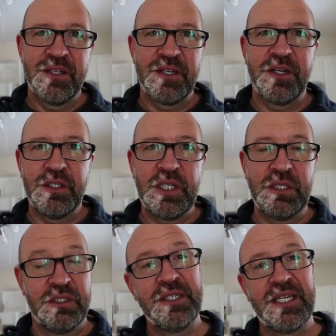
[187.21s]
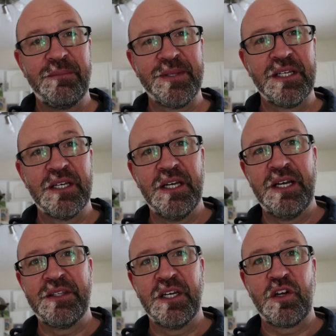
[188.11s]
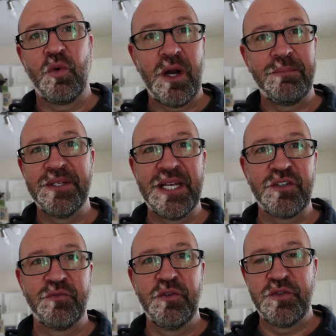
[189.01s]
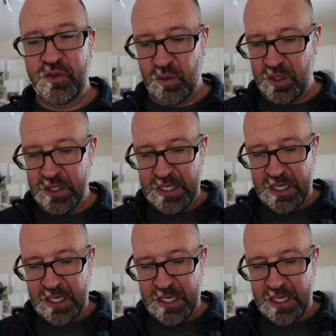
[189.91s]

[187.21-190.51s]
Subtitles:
You can get it at the co-op and natural food store.